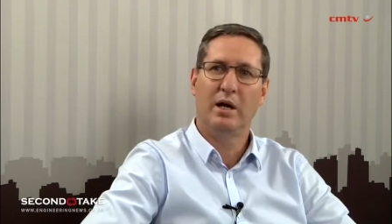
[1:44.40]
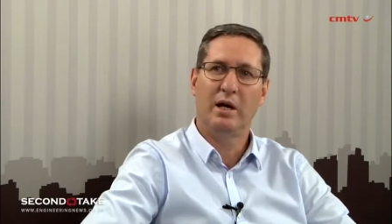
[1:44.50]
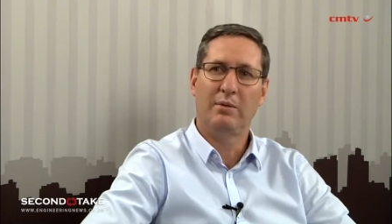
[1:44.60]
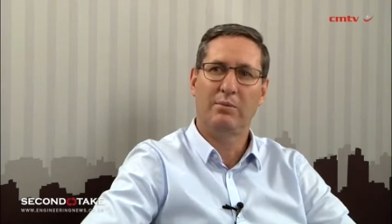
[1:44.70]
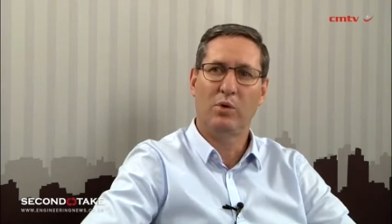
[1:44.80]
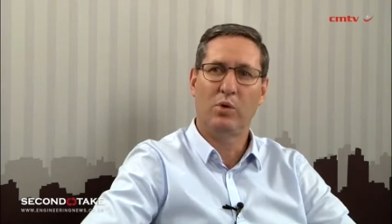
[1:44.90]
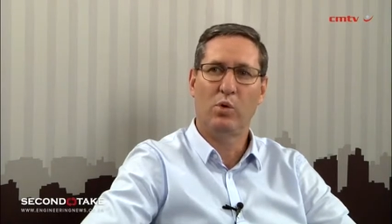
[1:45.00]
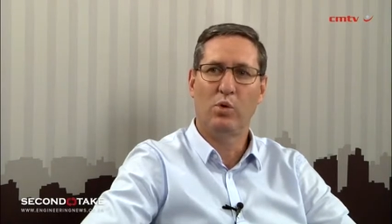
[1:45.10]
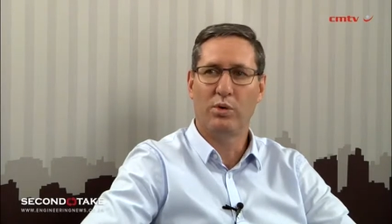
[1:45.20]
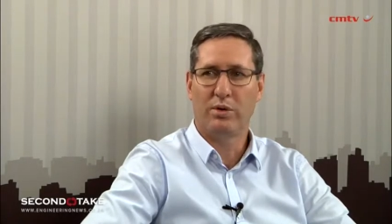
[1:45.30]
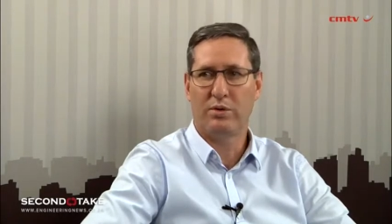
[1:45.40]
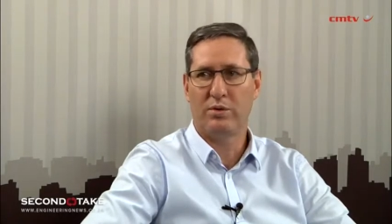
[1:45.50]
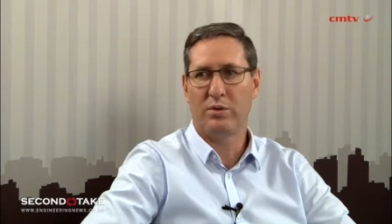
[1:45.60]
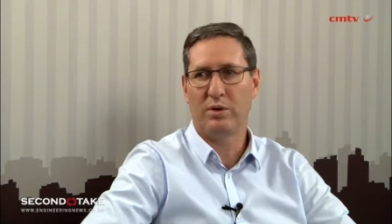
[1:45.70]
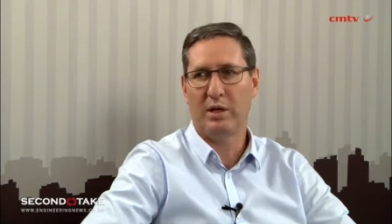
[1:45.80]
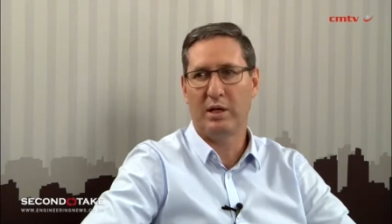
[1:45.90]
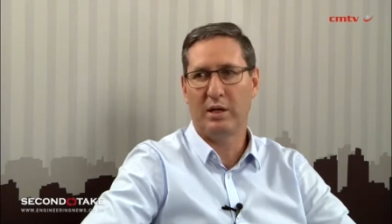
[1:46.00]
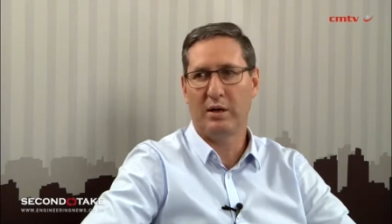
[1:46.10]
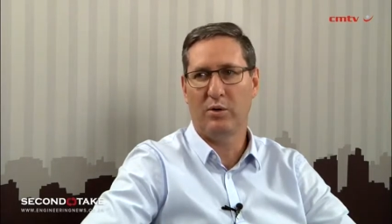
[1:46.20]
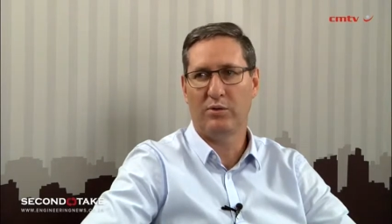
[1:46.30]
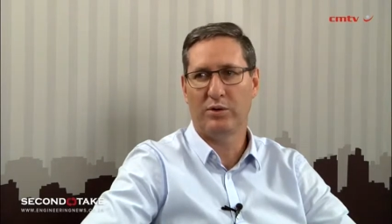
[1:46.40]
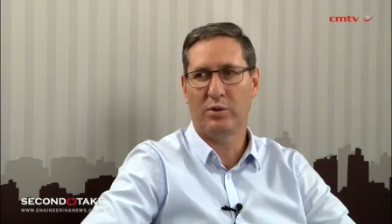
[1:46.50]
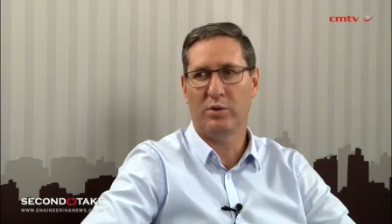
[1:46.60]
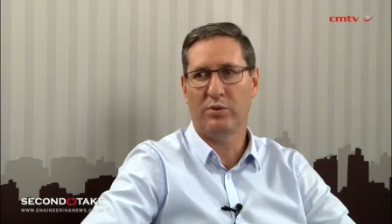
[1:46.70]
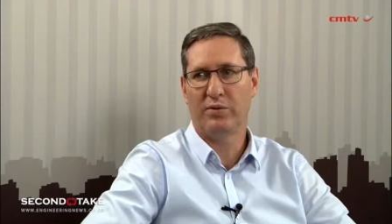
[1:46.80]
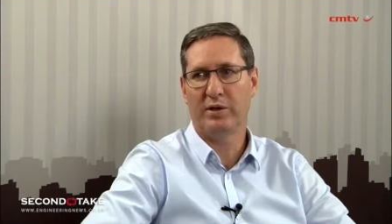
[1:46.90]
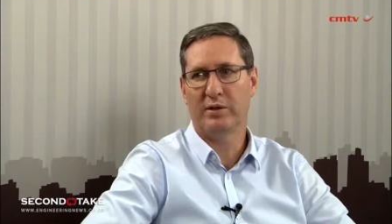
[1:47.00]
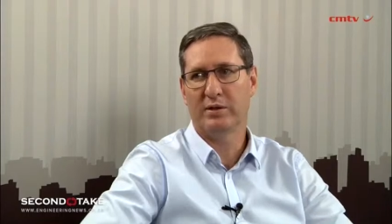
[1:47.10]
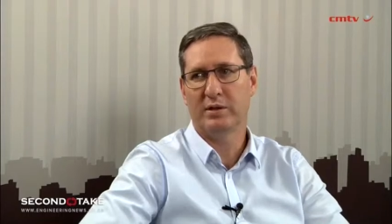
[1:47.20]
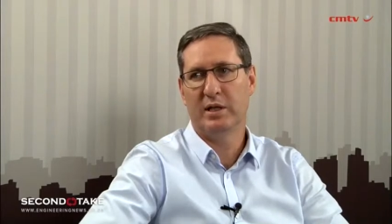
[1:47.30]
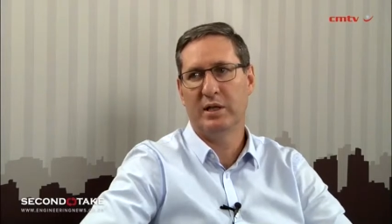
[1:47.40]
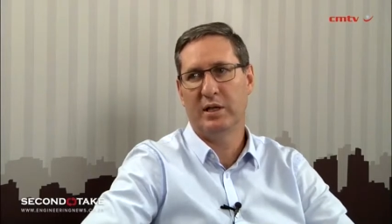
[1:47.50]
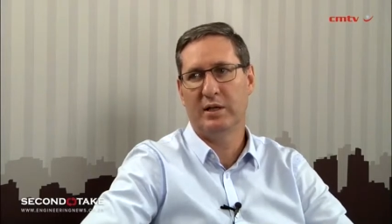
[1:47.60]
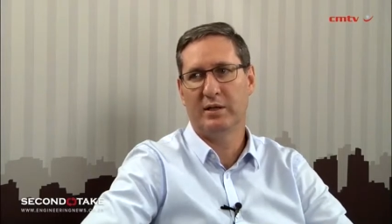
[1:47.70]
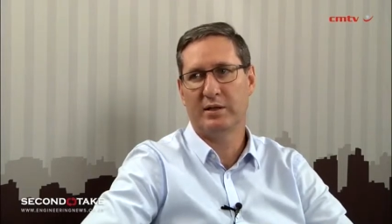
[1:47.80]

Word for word: um, or through the offshore fields in the